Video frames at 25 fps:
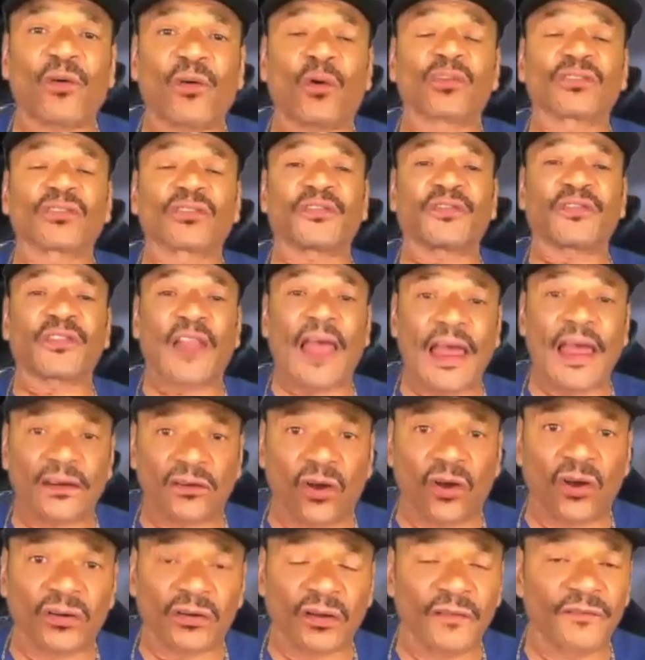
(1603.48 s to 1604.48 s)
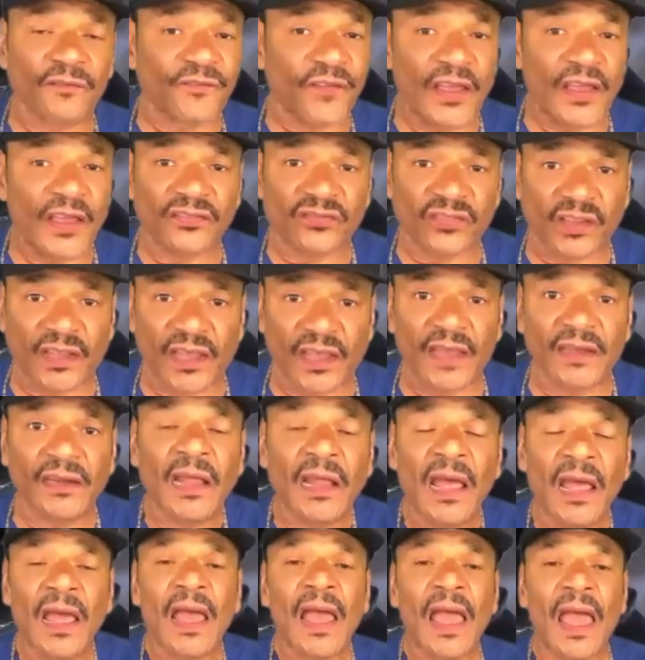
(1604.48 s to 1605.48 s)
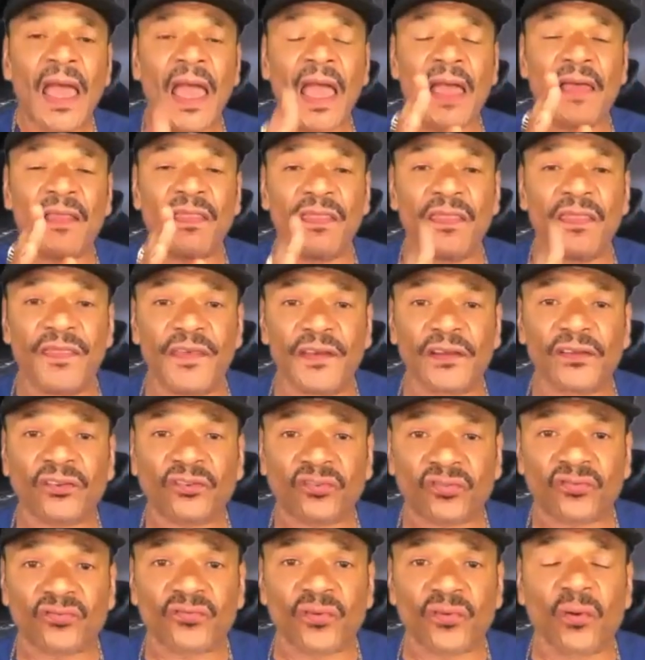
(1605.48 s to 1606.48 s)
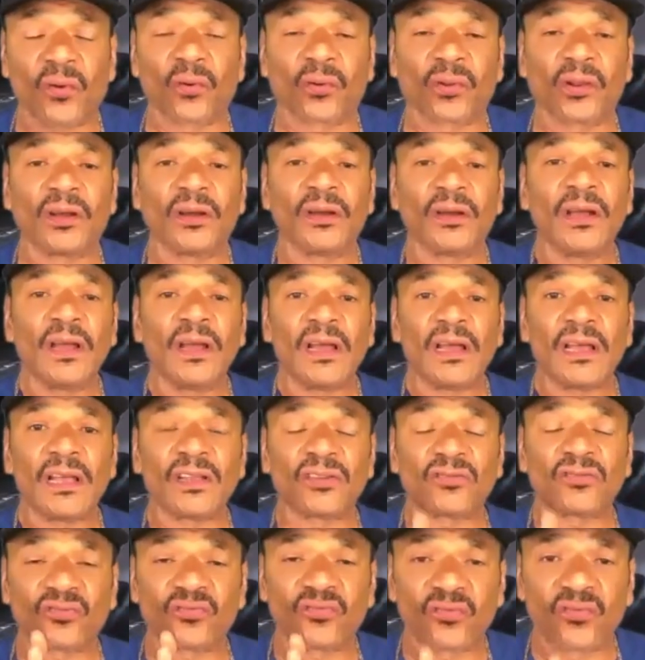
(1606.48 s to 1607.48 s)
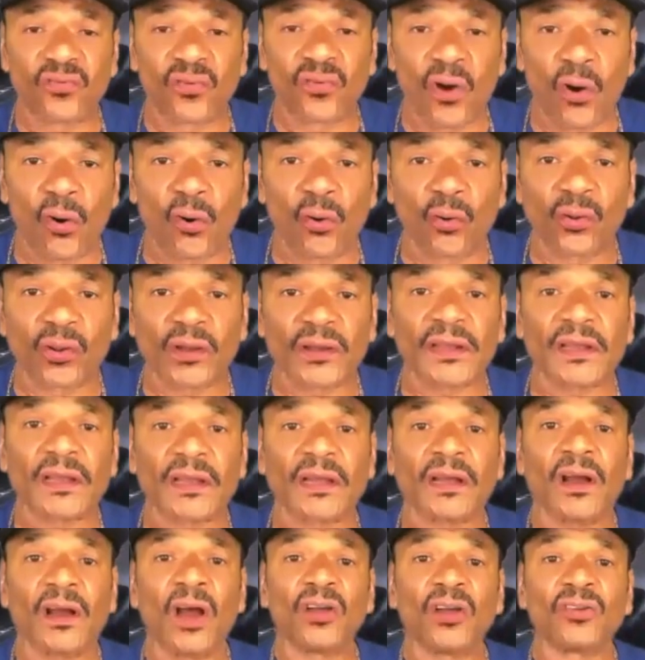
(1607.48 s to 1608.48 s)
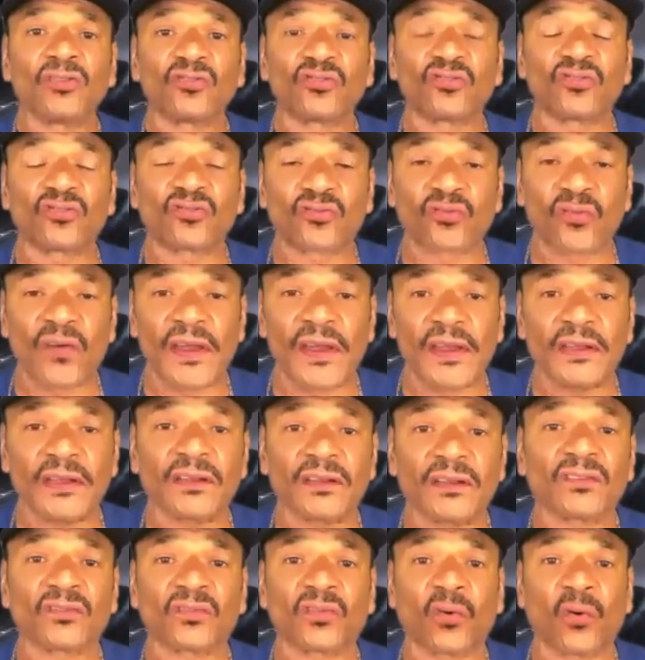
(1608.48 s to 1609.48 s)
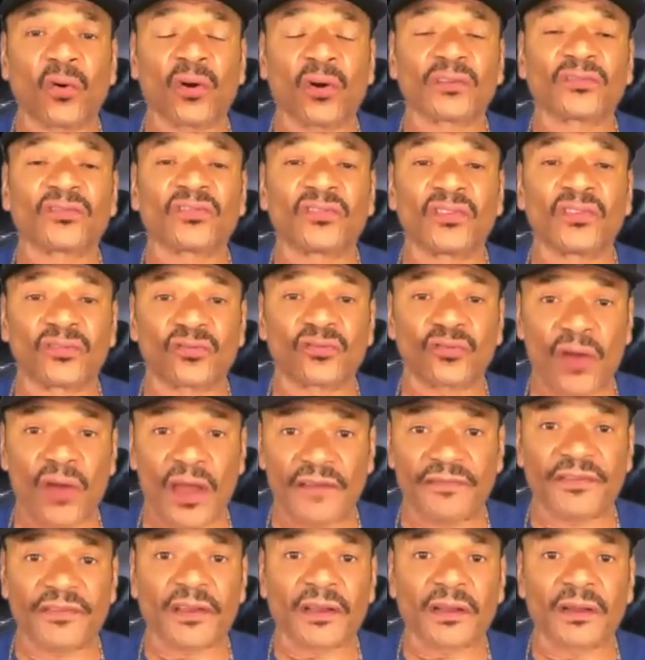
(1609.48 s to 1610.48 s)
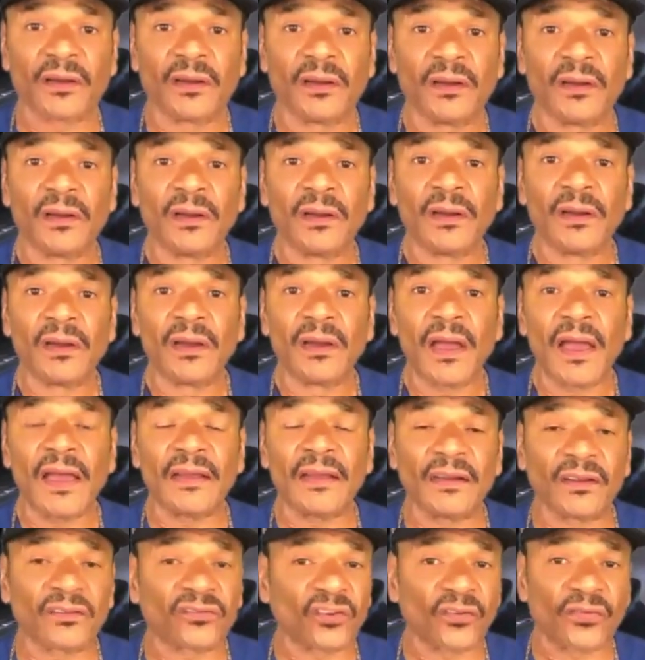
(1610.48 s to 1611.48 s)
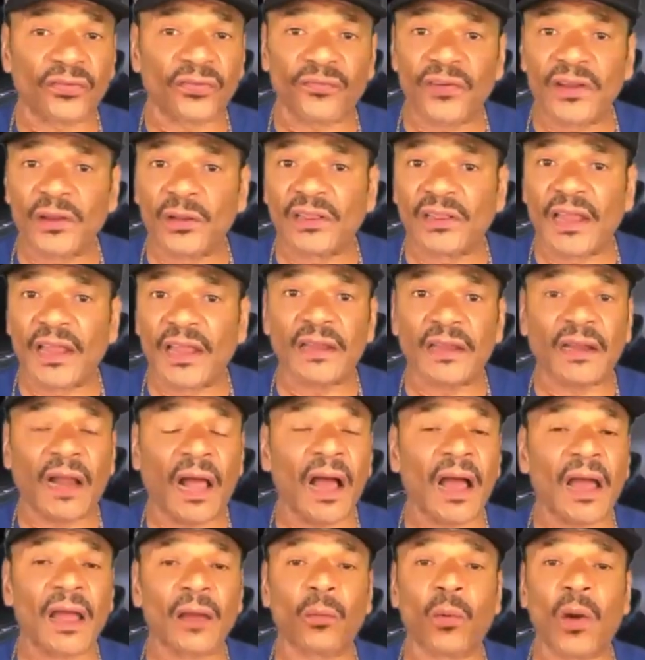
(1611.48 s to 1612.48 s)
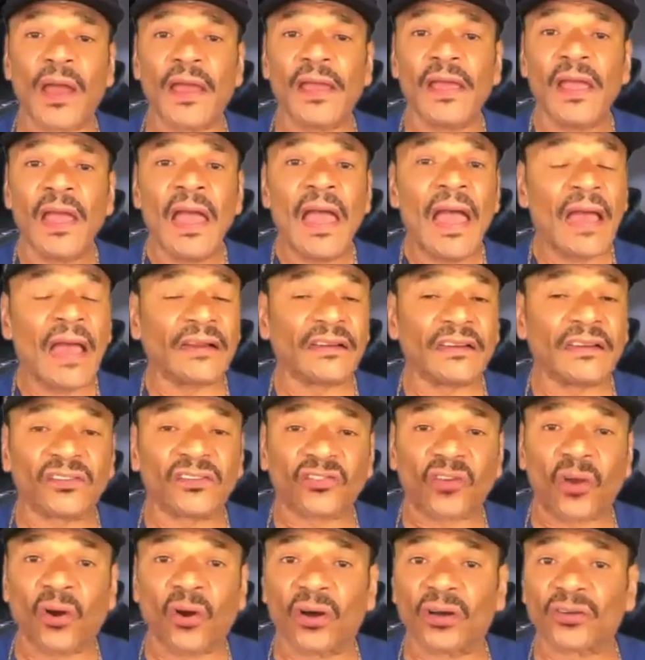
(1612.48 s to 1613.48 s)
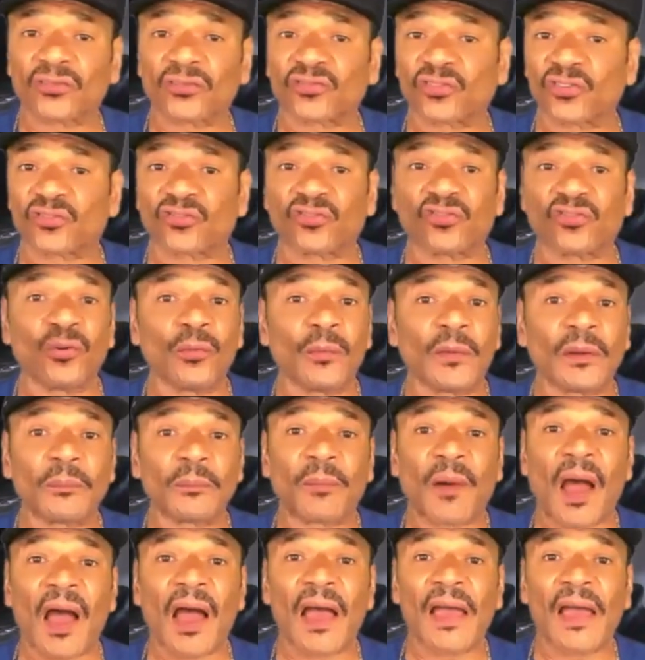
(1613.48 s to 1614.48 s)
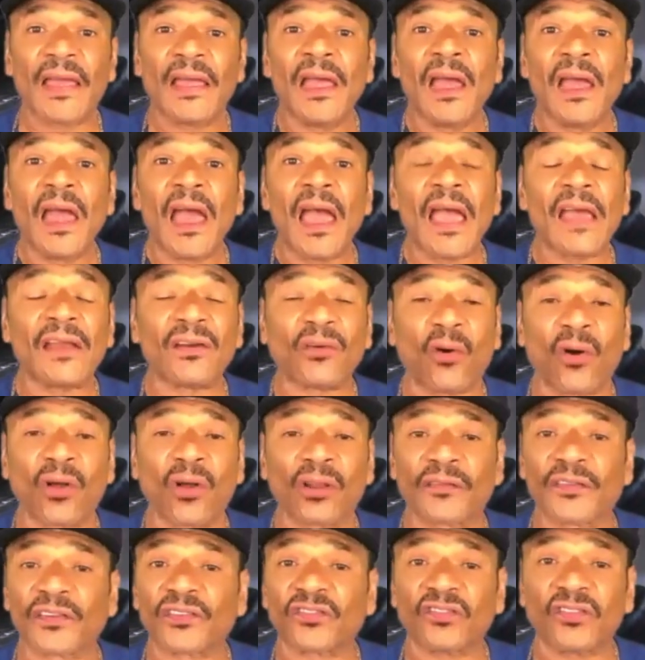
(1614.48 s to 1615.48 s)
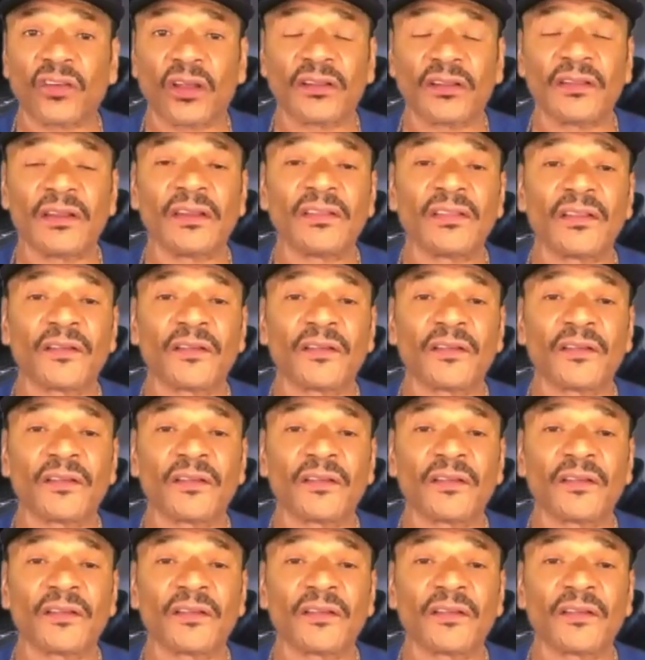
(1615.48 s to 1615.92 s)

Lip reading: falls flat on her face again, and this stroller is rolling straight towards the traffic. And it's a 3-lane highway, and these cars are zooming by, and all of a sudden